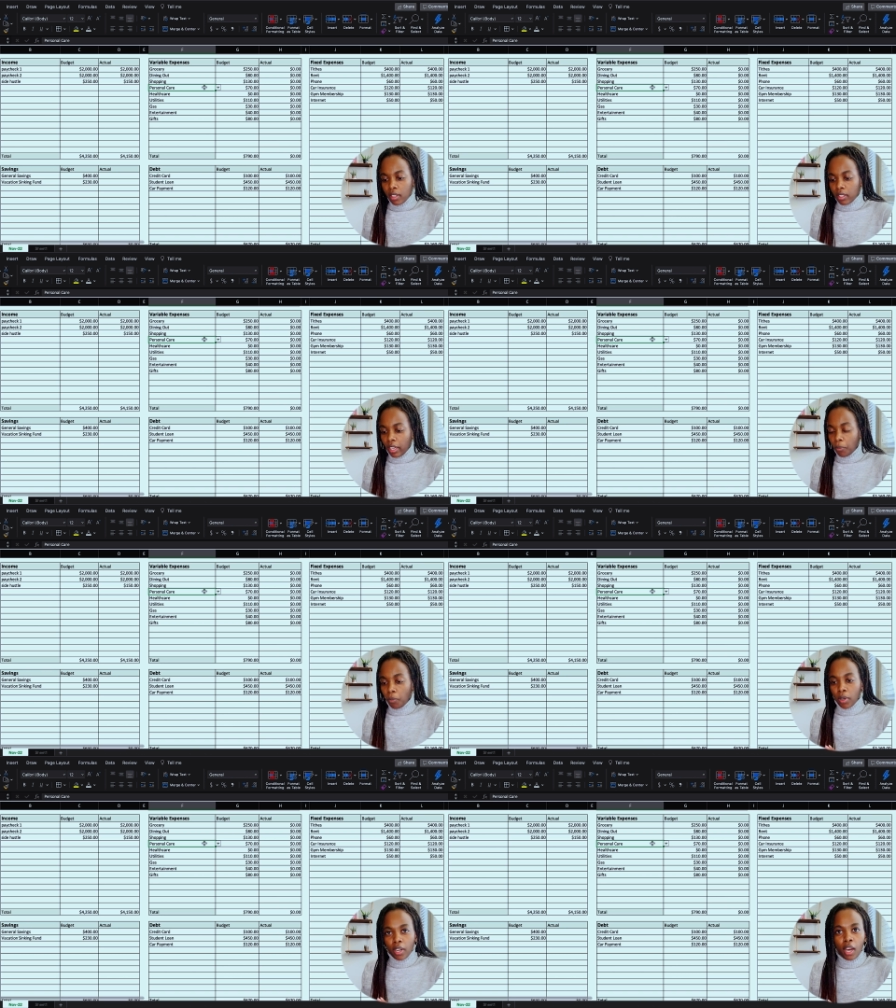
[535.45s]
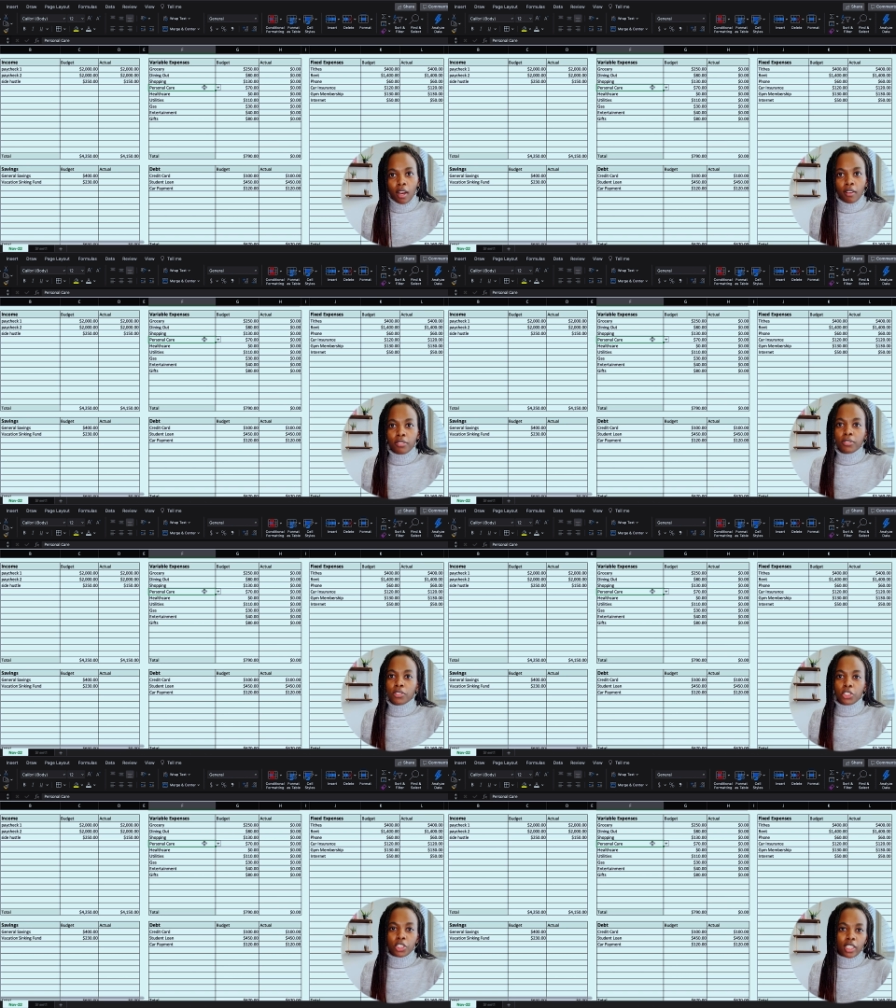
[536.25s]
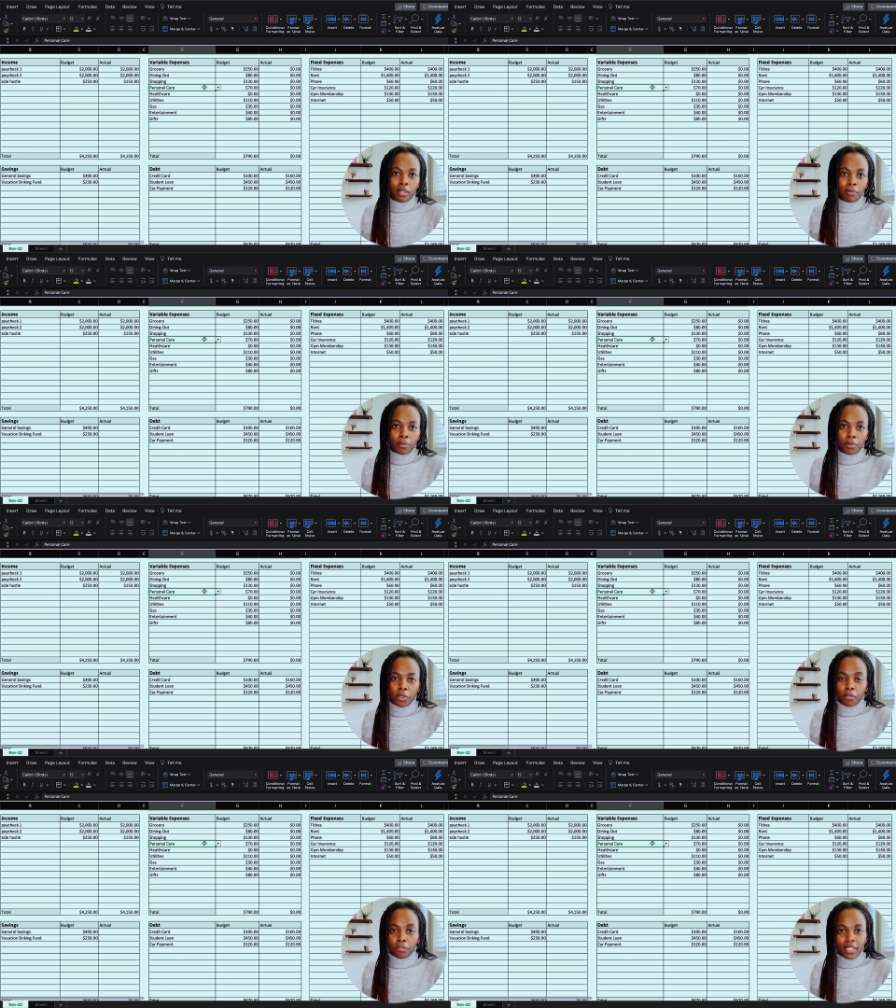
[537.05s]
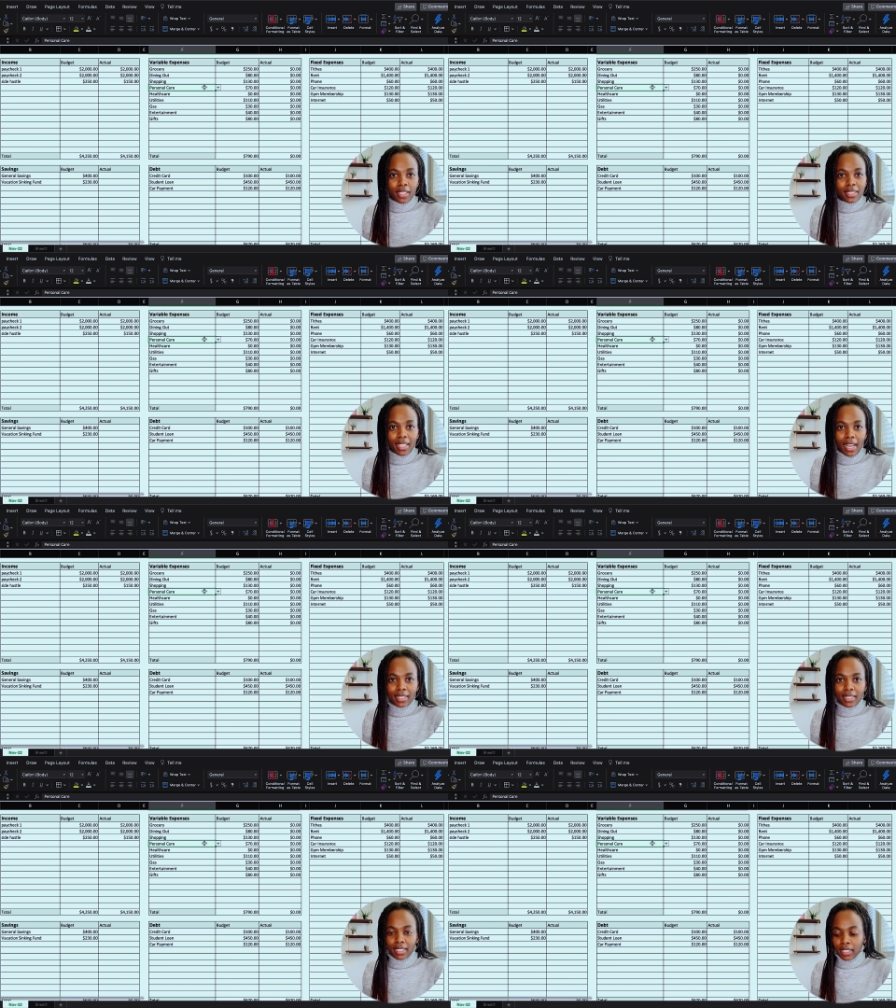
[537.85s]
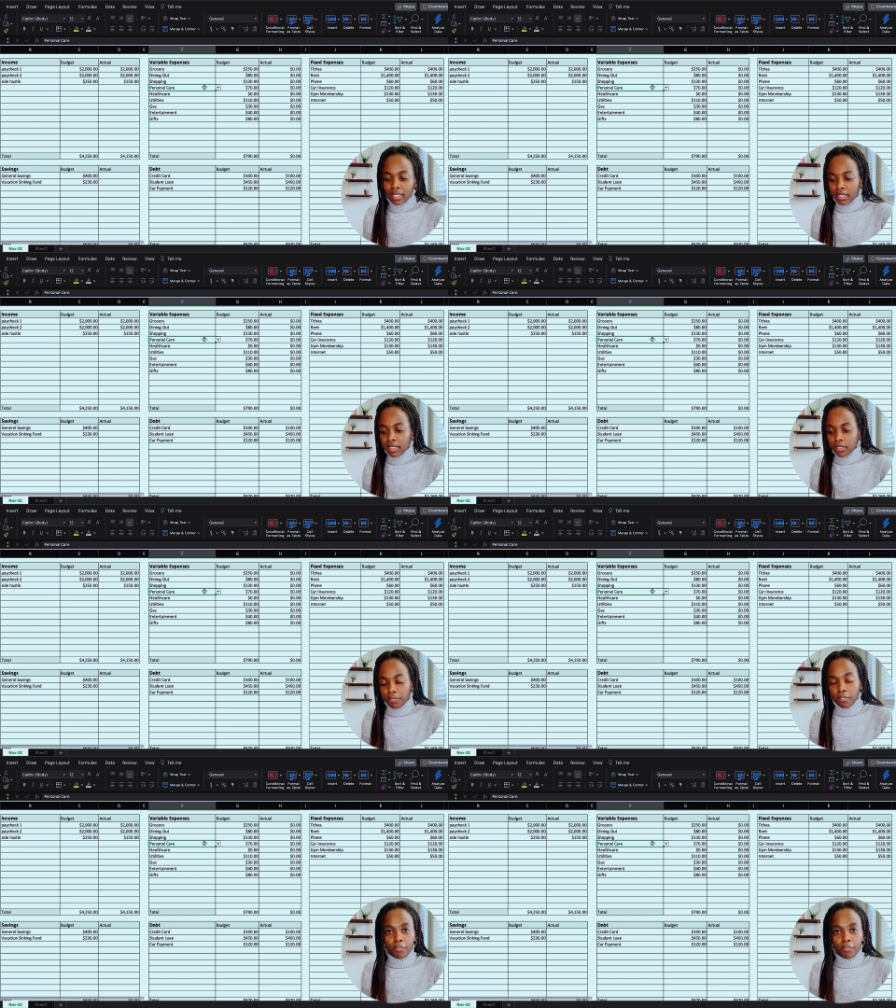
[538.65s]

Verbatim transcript: like one-off gym group fitness classes,